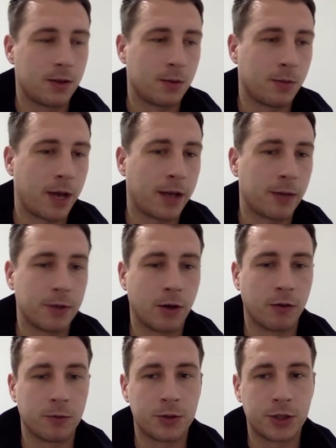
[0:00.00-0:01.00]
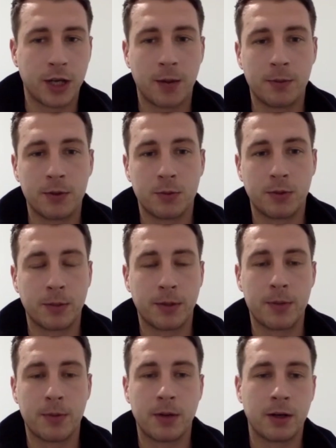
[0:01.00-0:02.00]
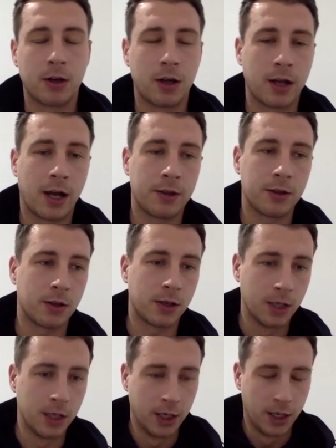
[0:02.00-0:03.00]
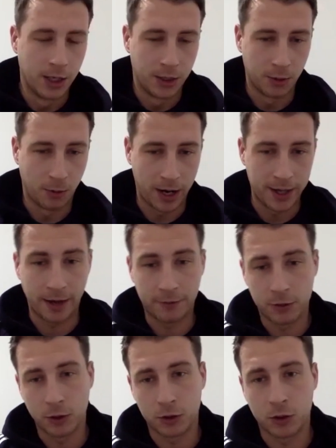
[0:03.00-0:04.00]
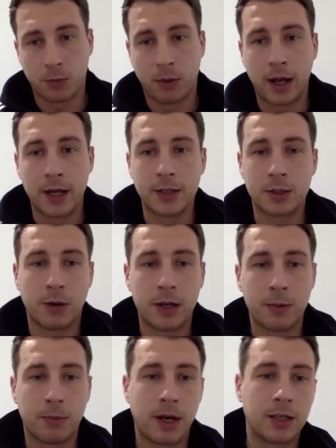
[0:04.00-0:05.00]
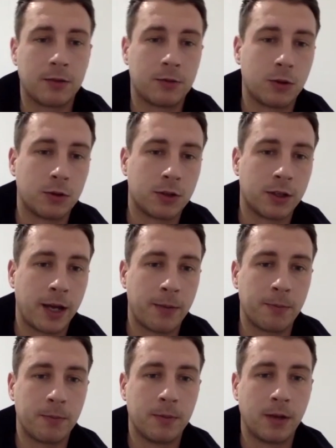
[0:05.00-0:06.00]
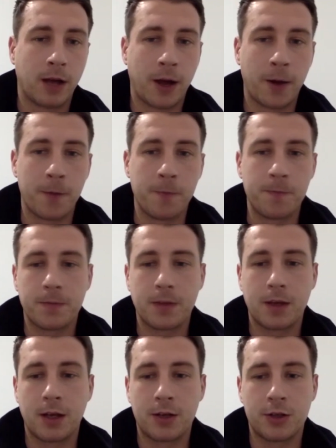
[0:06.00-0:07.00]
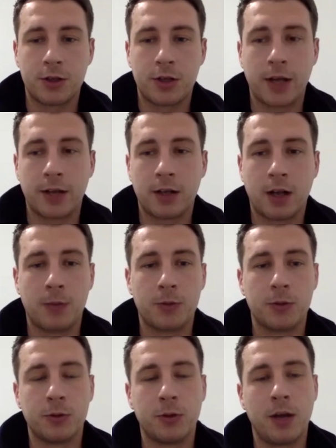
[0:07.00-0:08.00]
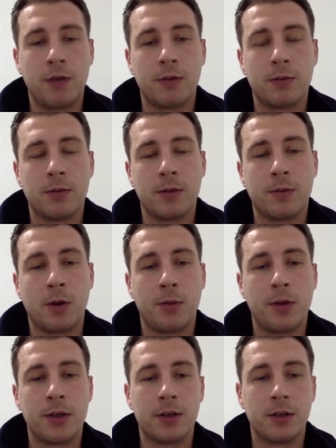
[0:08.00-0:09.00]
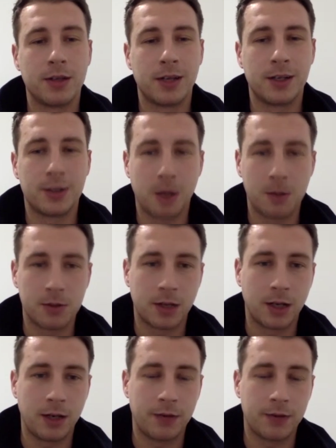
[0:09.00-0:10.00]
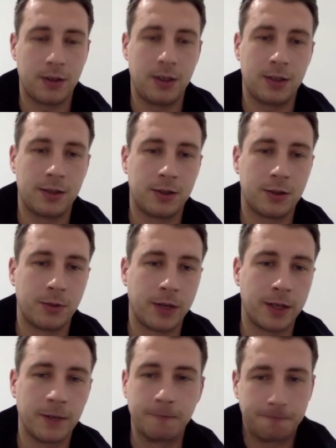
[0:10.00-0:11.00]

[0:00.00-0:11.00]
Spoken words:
backing we got from the chairman to bring people in like that, the way they've took to the players, the way the players have took to them, it's just taken the club to a new level, in my opinion. And in terms of them listening to me,